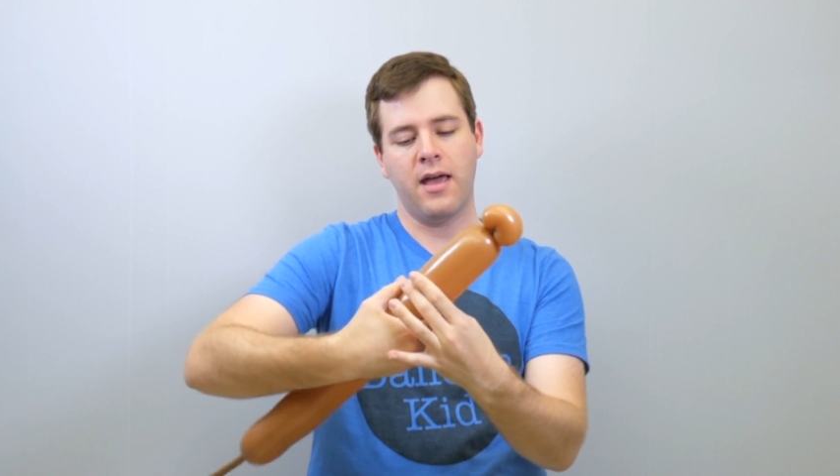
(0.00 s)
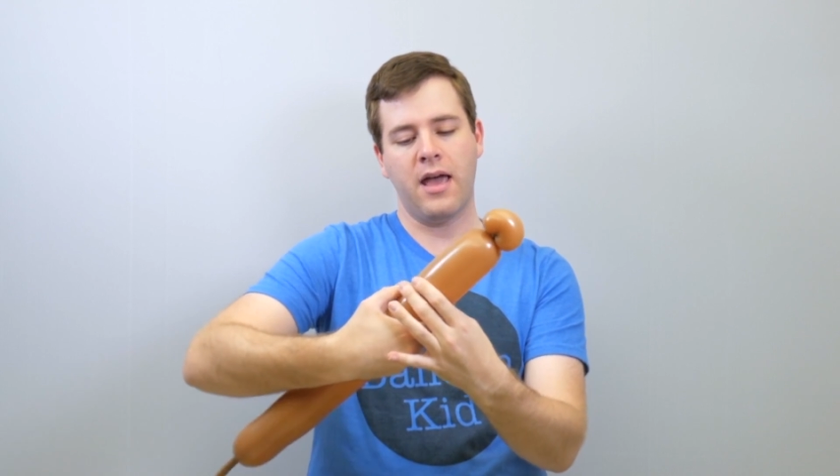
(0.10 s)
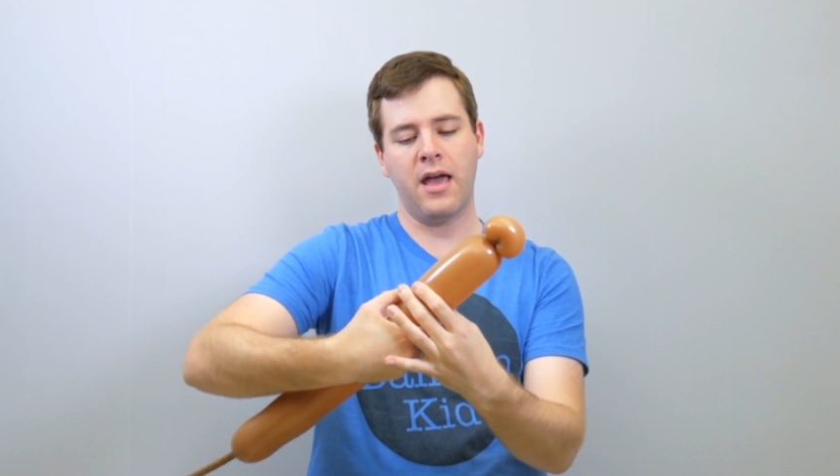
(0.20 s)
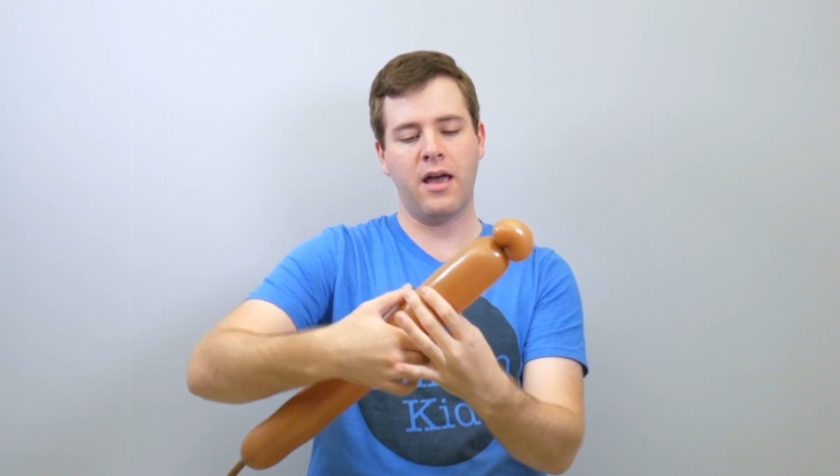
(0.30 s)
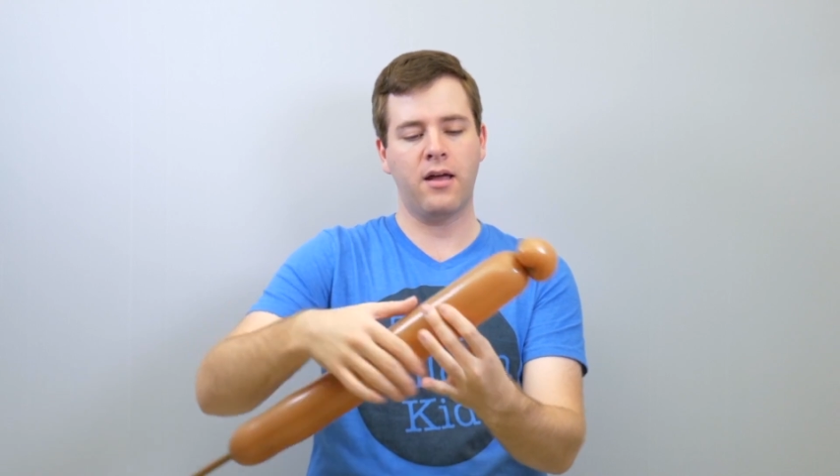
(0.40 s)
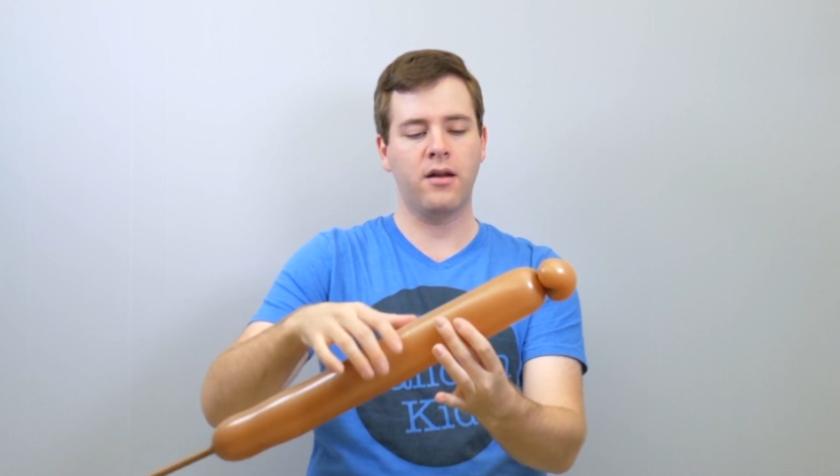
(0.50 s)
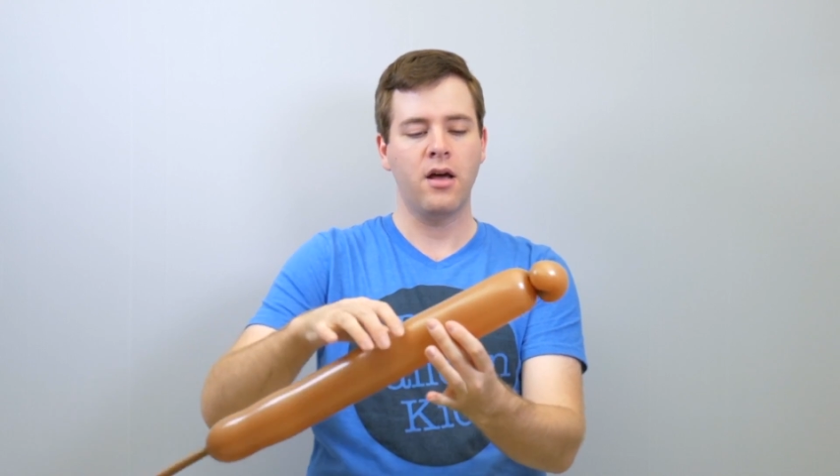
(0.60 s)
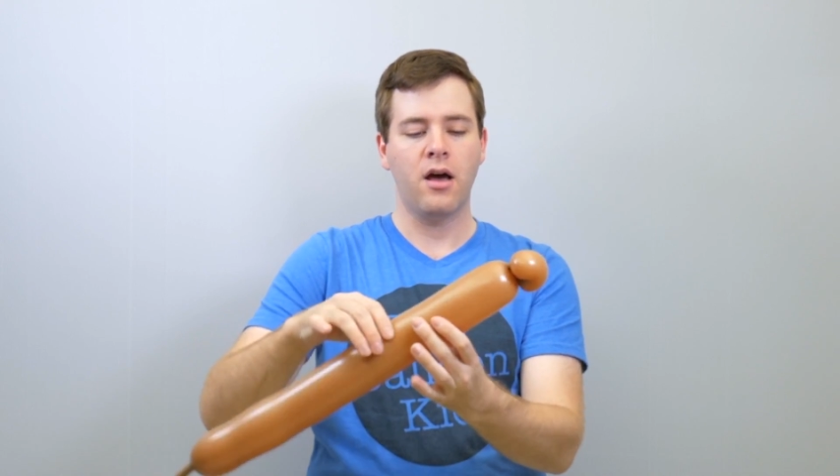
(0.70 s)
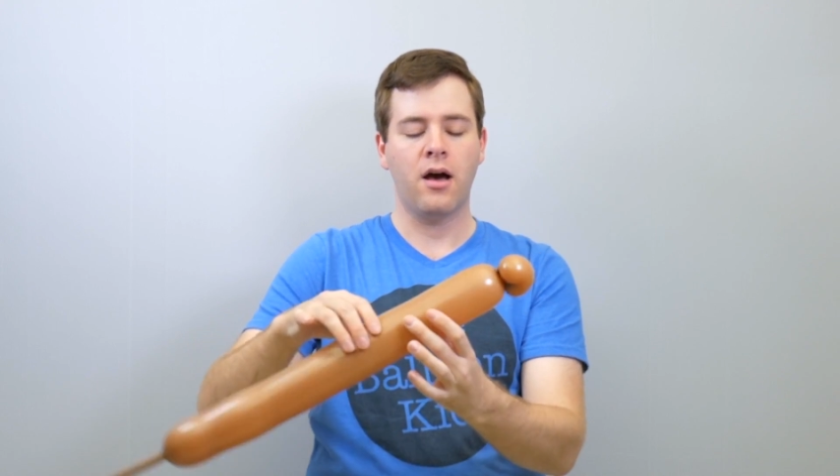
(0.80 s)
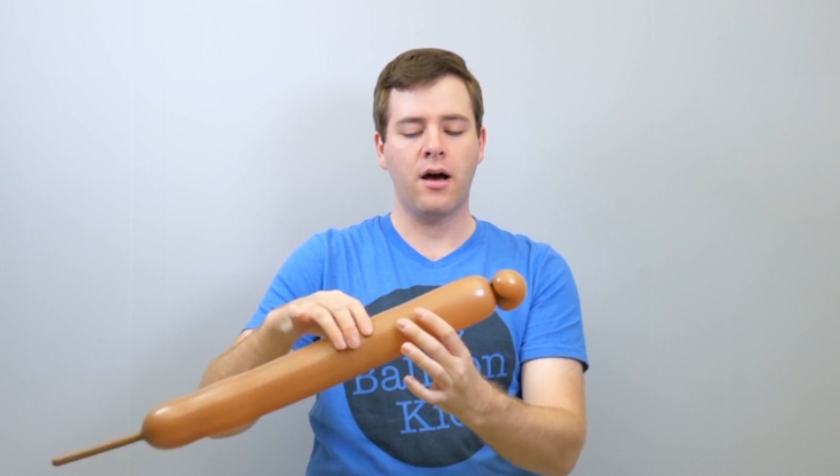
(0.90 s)
And
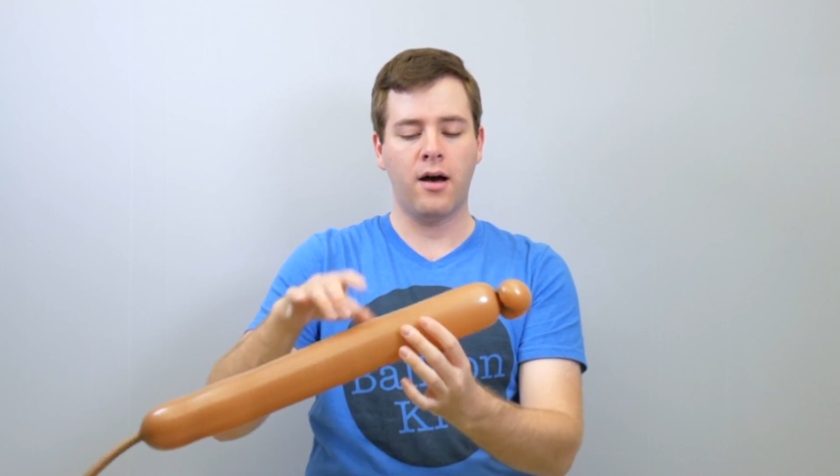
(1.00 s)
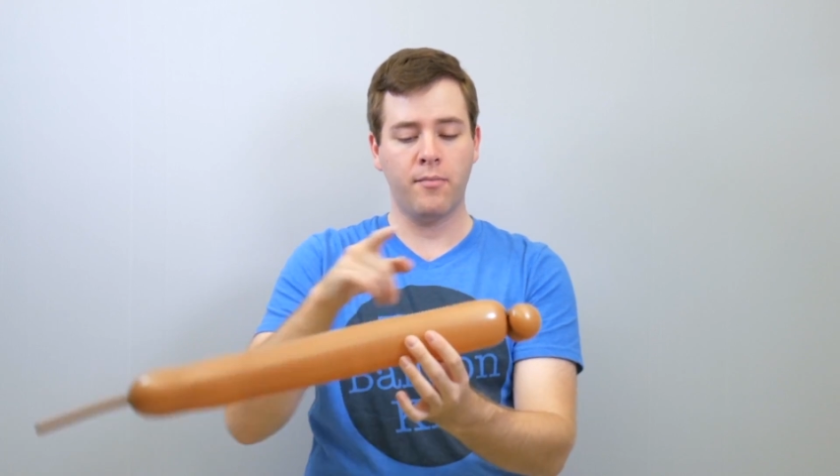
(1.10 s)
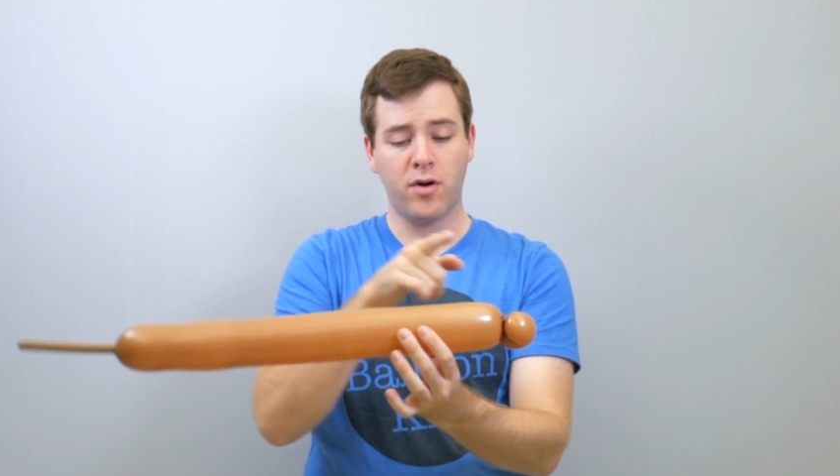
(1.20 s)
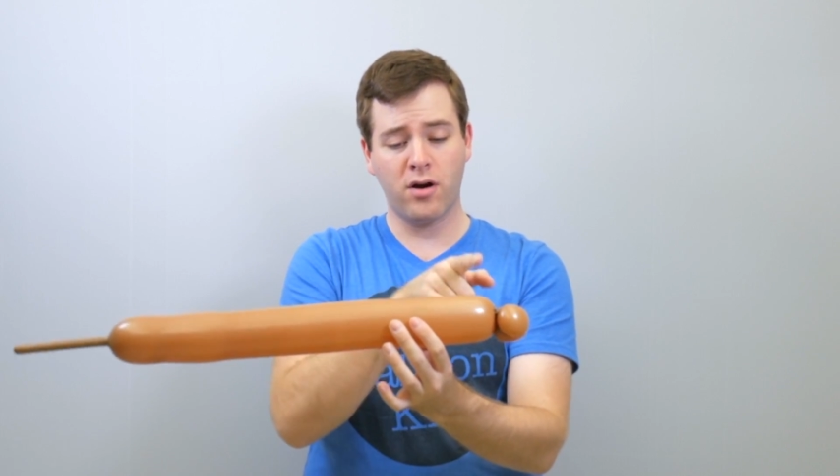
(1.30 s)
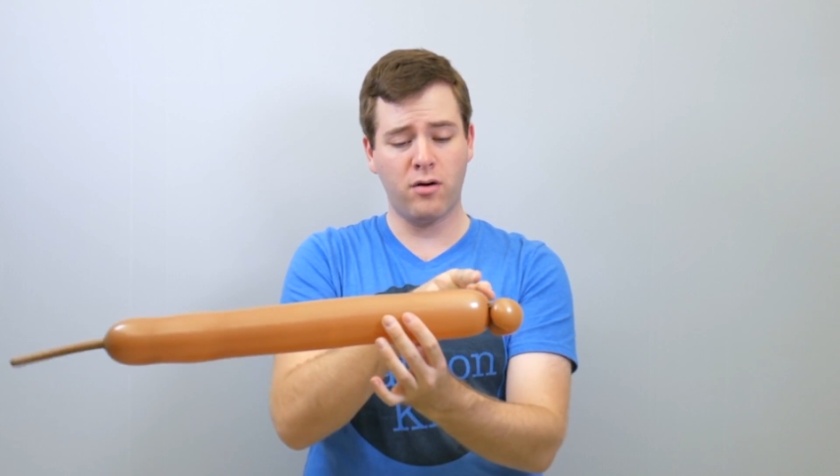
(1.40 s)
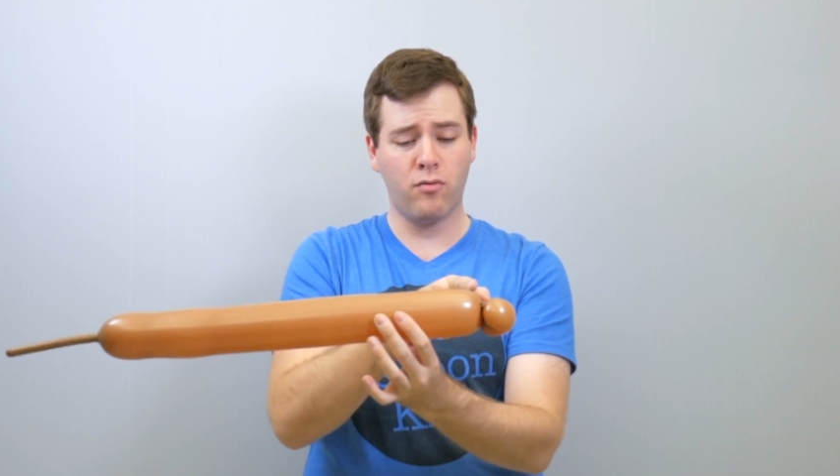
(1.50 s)
you're going to